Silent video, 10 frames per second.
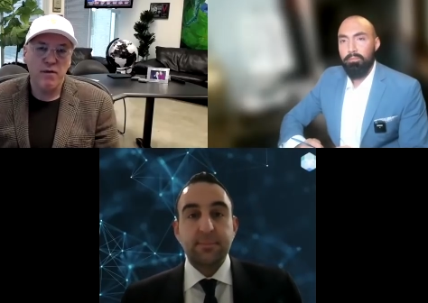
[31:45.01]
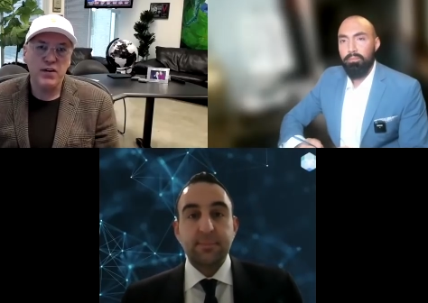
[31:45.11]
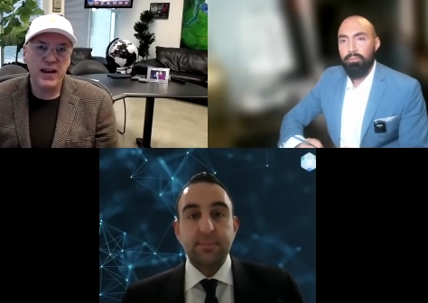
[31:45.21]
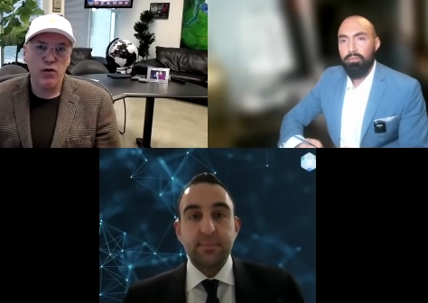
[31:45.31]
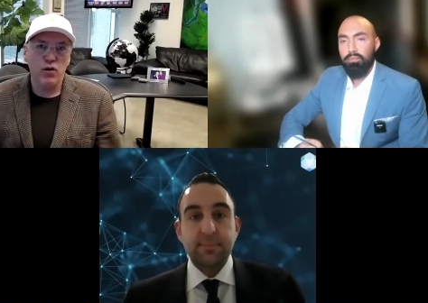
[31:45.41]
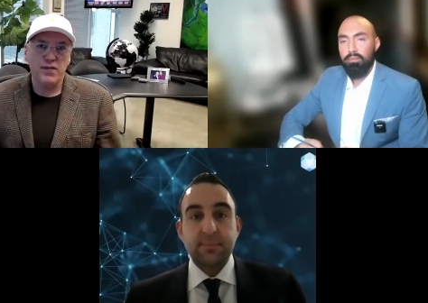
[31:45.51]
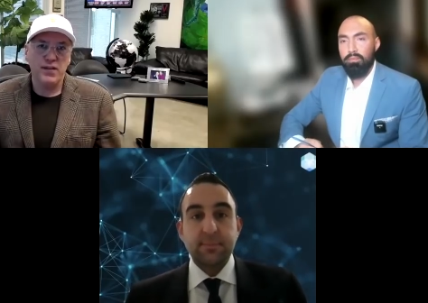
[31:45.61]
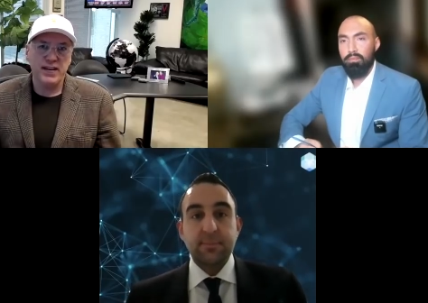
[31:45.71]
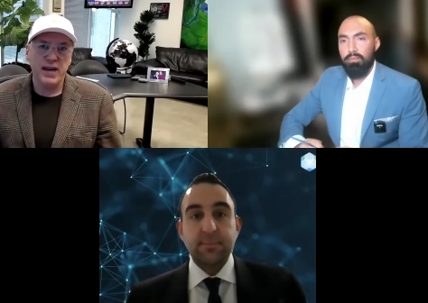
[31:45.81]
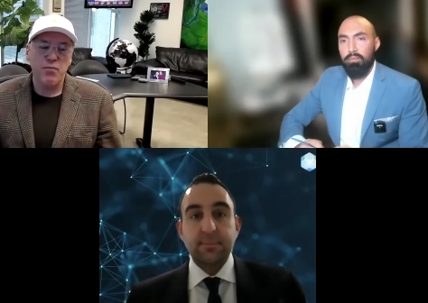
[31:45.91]
Speaker 1: If you take a look at
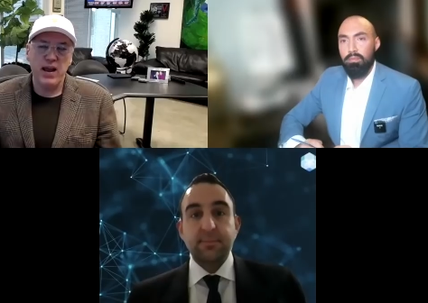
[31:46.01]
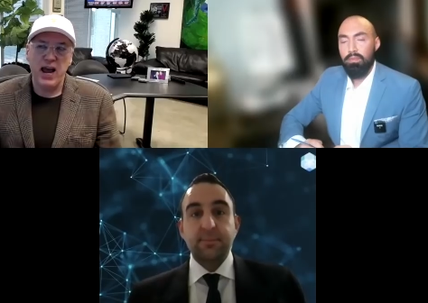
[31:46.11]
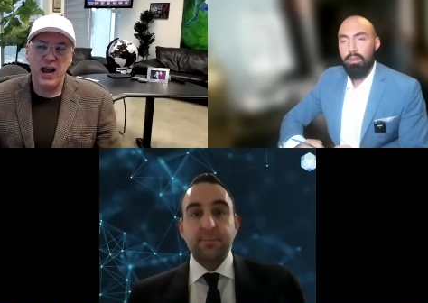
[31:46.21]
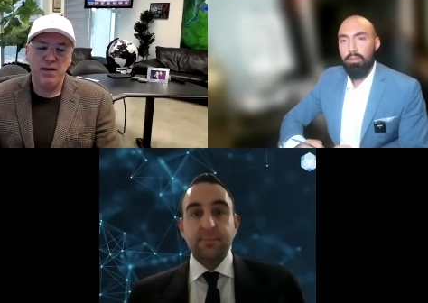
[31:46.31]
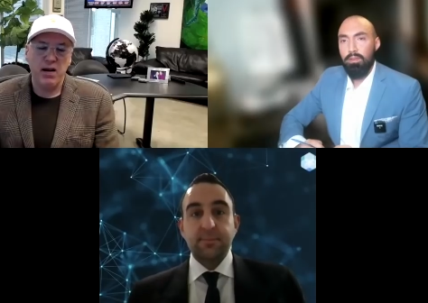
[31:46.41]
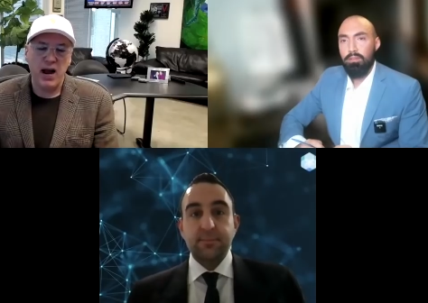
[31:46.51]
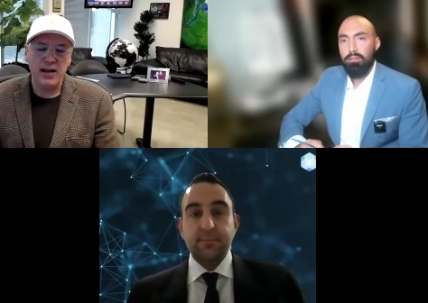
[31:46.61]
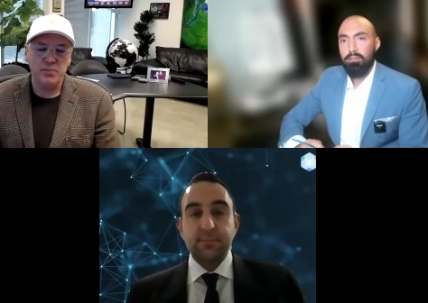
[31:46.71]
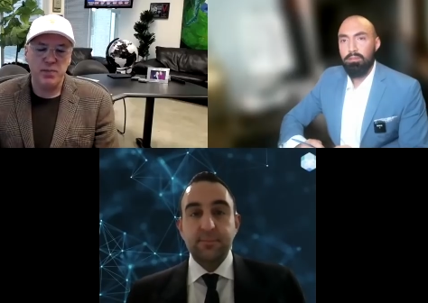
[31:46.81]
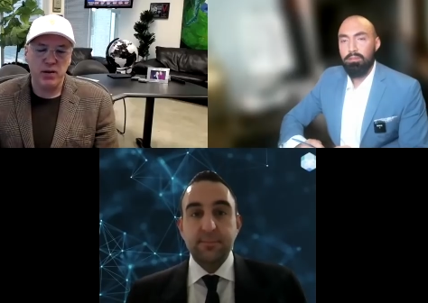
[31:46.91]
the team we have that
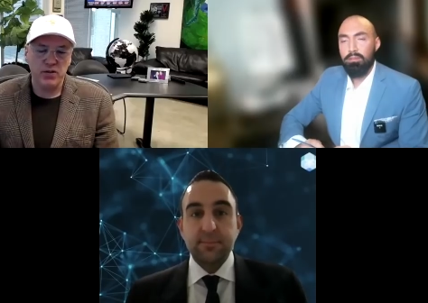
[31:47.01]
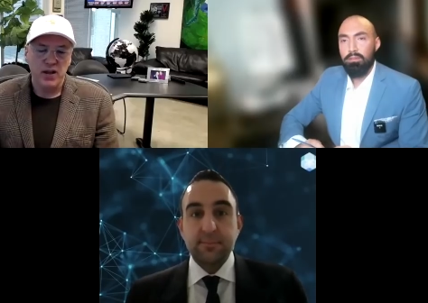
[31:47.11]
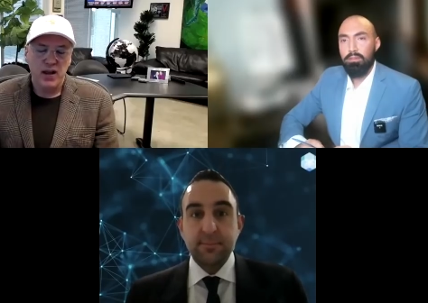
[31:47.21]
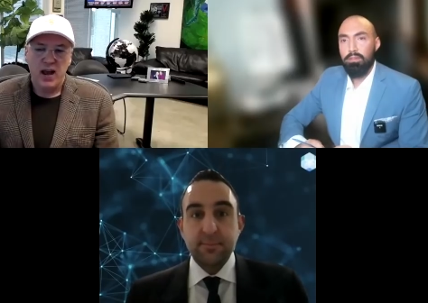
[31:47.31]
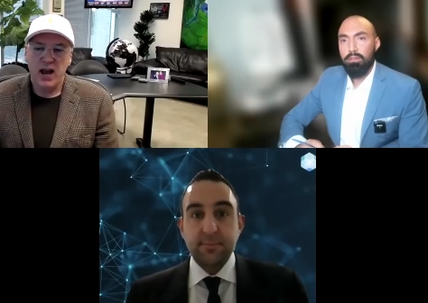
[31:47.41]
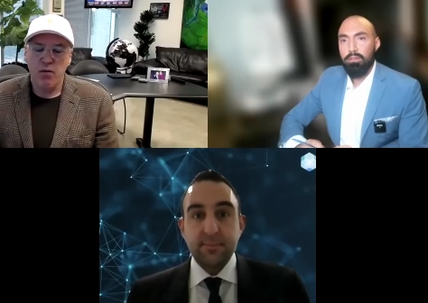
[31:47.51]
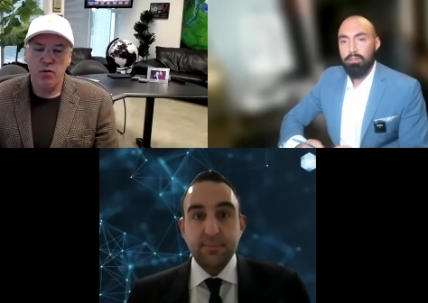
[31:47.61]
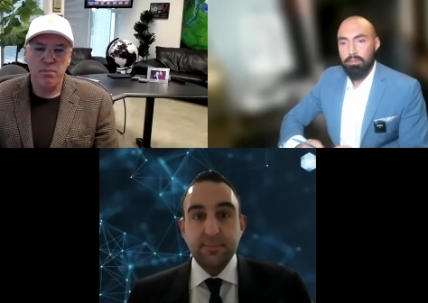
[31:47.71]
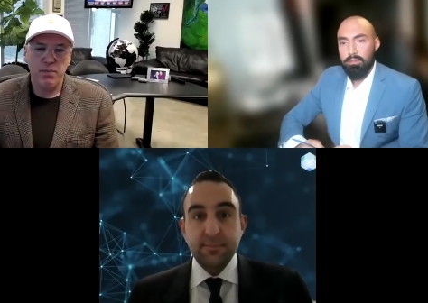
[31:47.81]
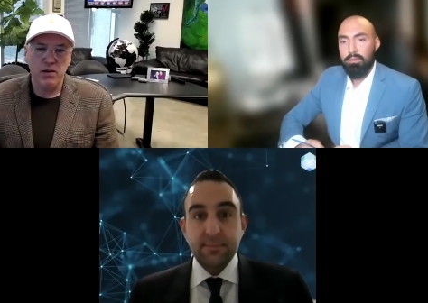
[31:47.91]
Aydin's built
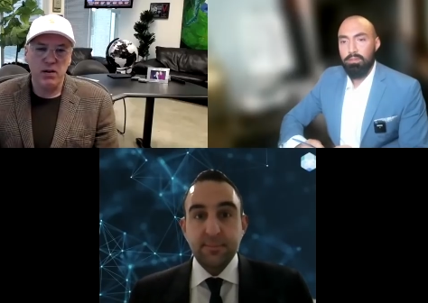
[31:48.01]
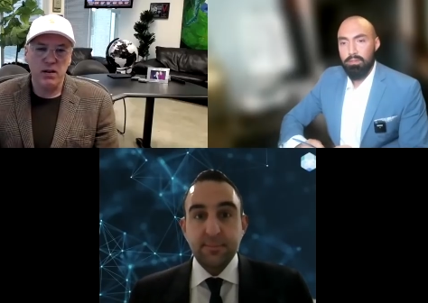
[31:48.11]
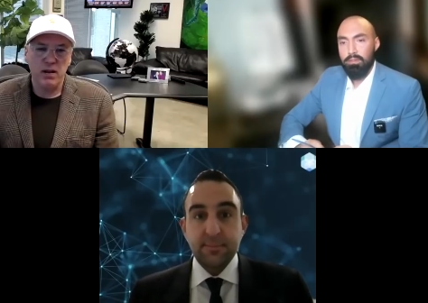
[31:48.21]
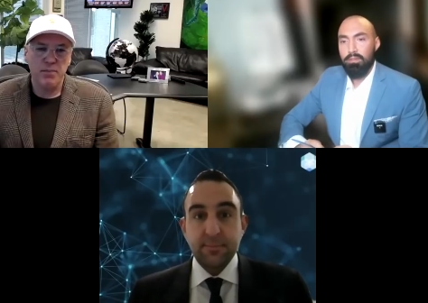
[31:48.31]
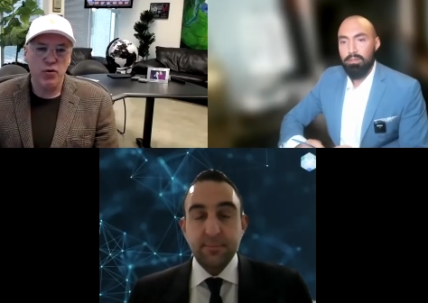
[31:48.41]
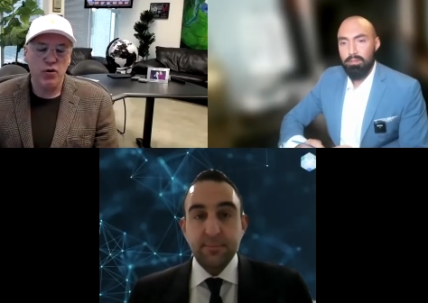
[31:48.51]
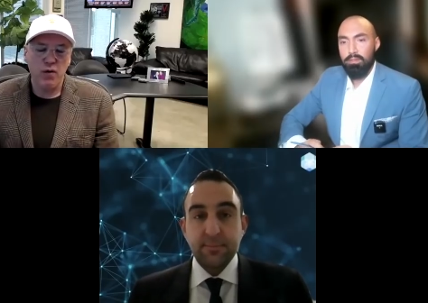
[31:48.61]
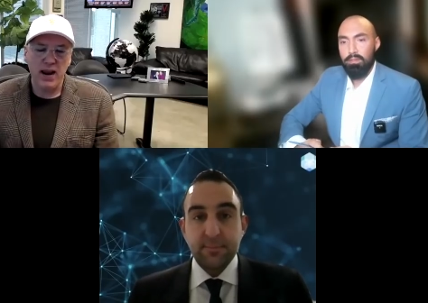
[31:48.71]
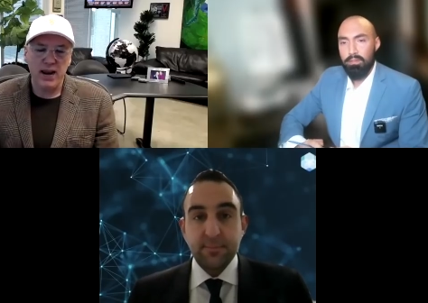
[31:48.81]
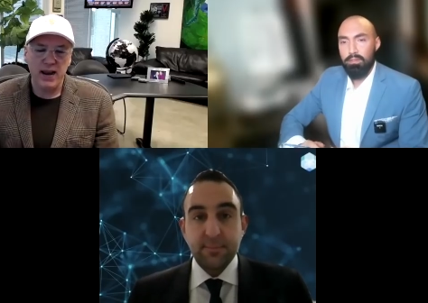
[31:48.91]
with Bill
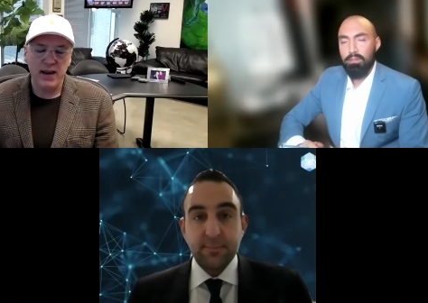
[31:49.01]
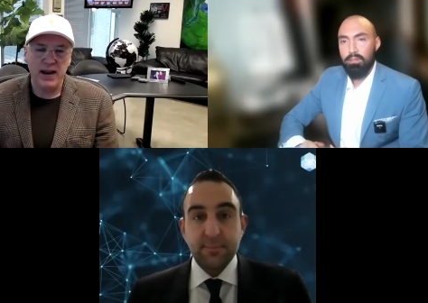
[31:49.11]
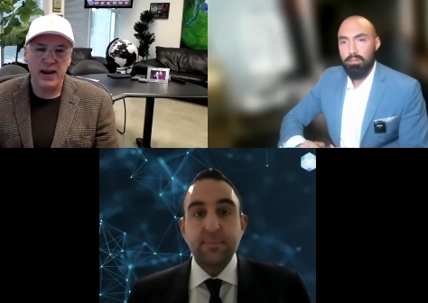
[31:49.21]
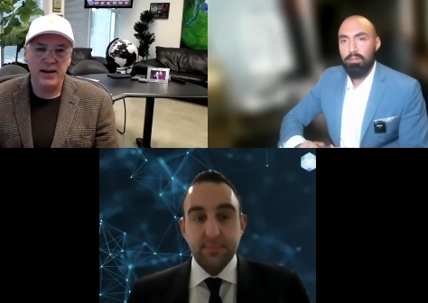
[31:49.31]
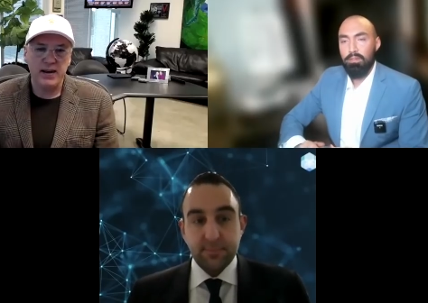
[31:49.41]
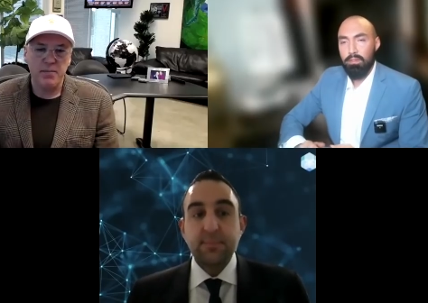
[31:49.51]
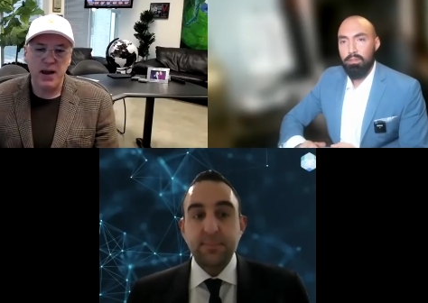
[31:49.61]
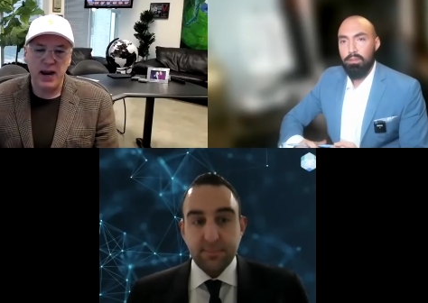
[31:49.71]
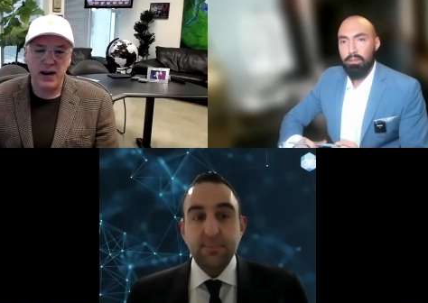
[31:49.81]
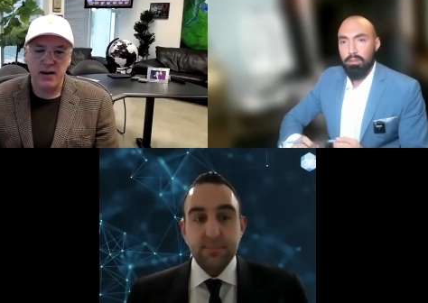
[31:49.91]
Gray in
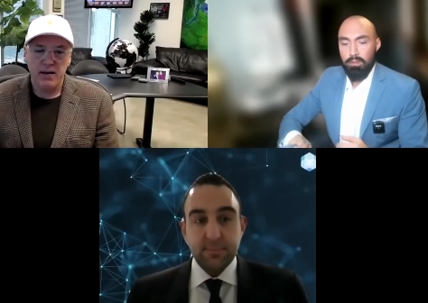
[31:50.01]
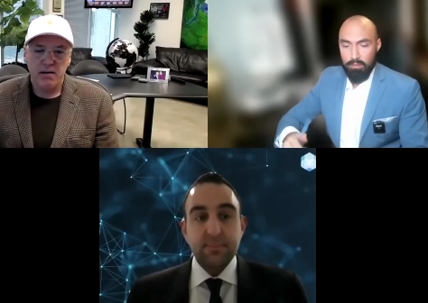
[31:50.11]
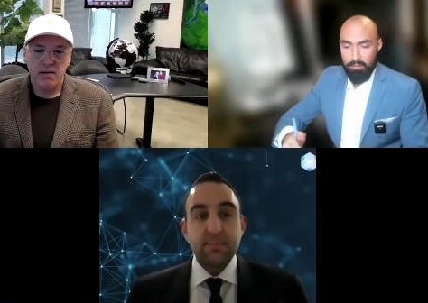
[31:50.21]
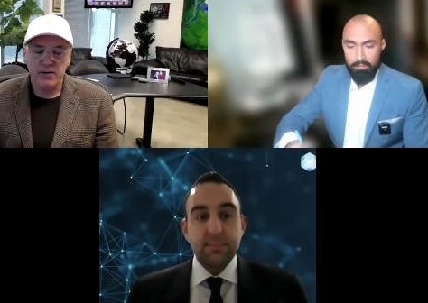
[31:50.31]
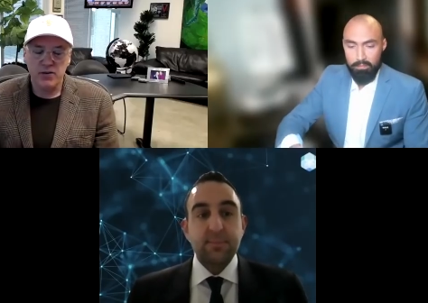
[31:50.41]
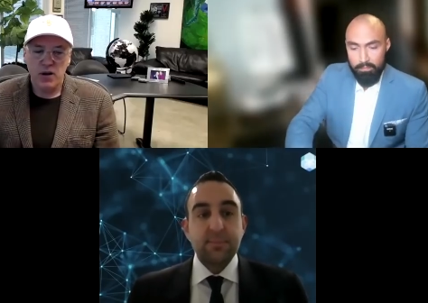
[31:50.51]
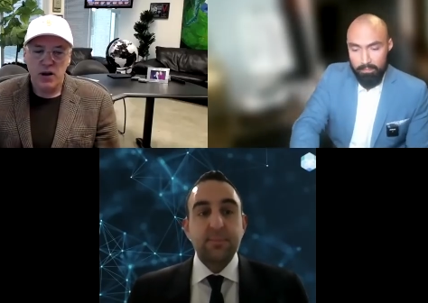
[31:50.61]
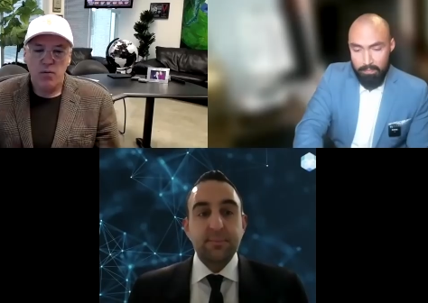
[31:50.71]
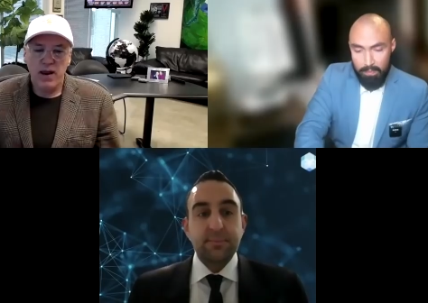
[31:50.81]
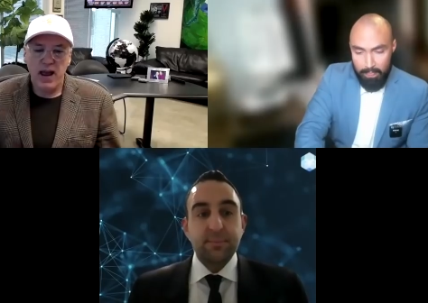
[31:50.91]
Quebec, right? So
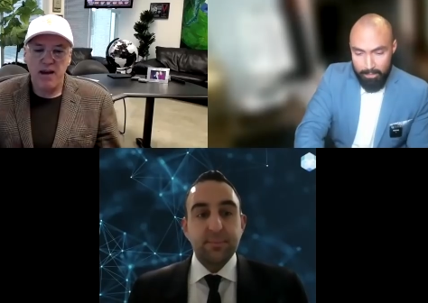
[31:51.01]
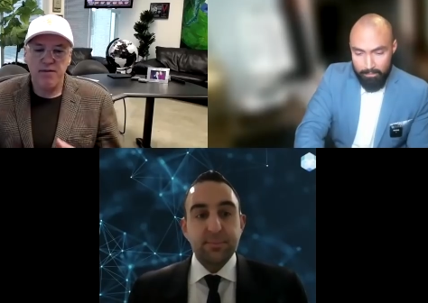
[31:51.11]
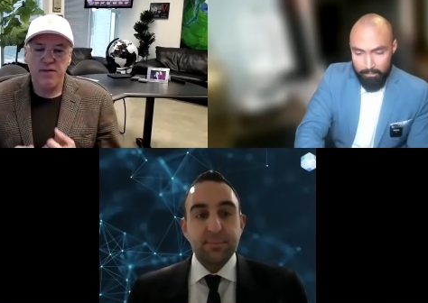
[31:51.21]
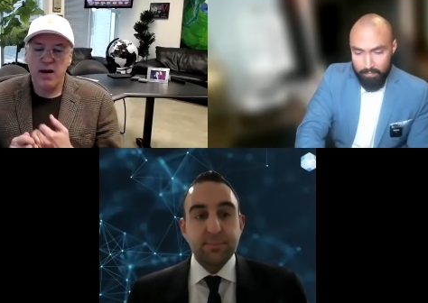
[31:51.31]
we have